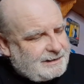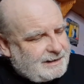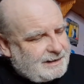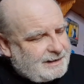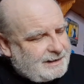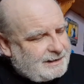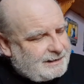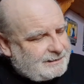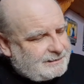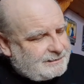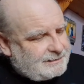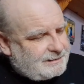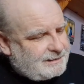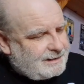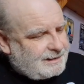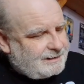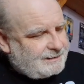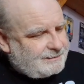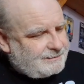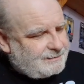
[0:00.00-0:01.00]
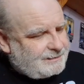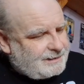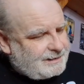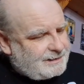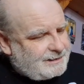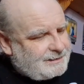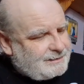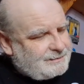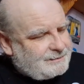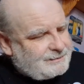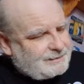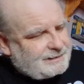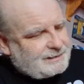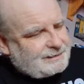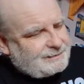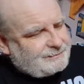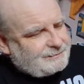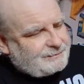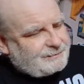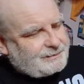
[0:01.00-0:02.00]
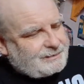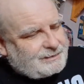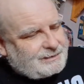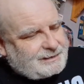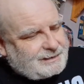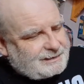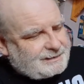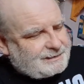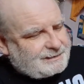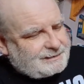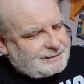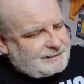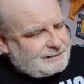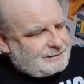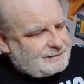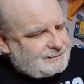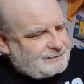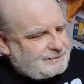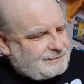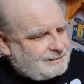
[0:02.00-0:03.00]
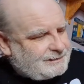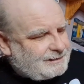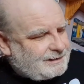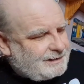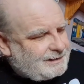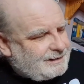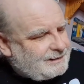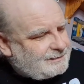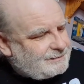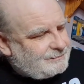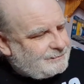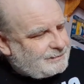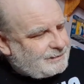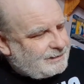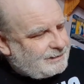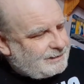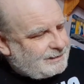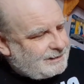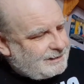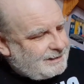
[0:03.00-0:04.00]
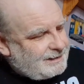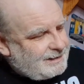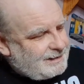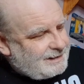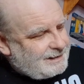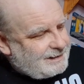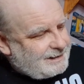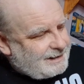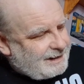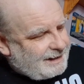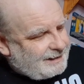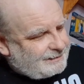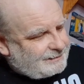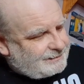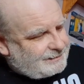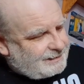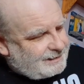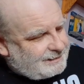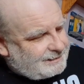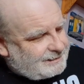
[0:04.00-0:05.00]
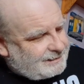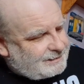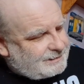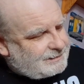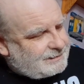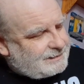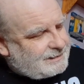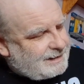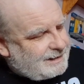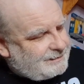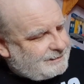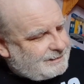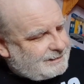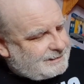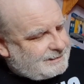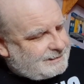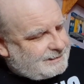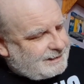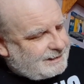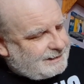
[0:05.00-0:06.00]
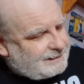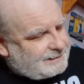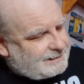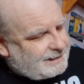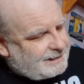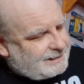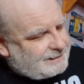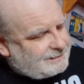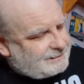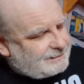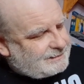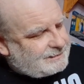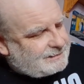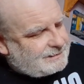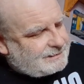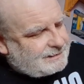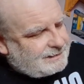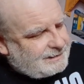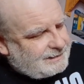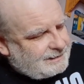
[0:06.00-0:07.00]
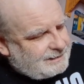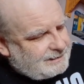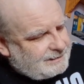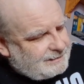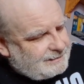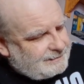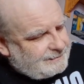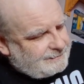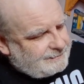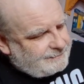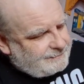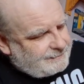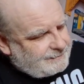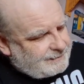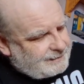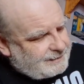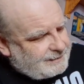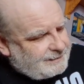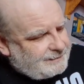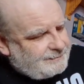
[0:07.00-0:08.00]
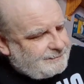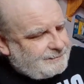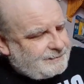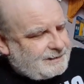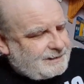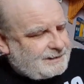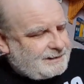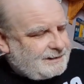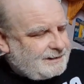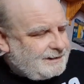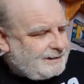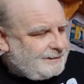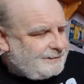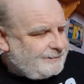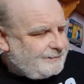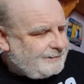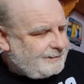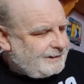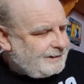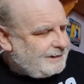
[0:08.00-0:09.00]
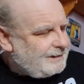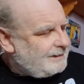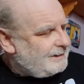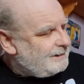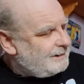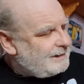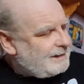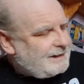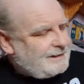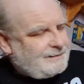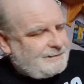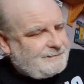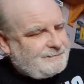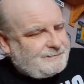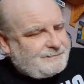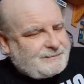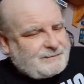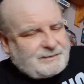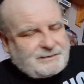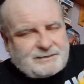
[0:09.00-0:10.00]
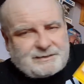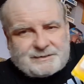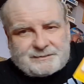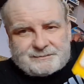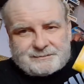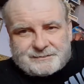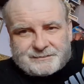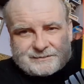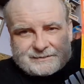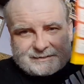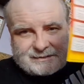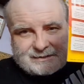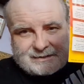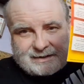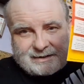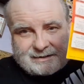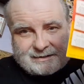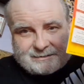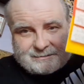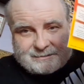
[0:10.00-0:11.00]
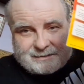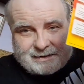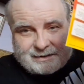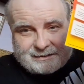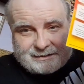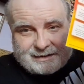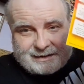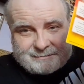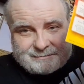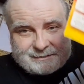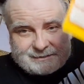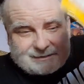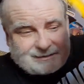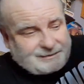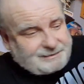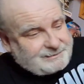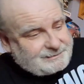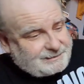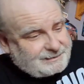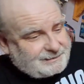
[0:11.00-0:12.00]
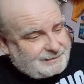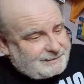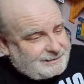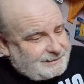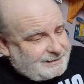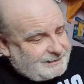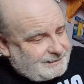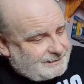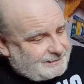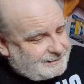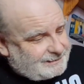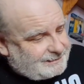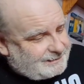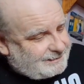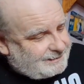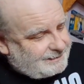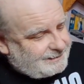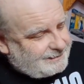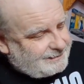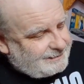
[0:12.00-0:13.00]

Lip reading: Like we've got like a little thing. This details this leaflet. Yeah, look, all the episodes on the discs.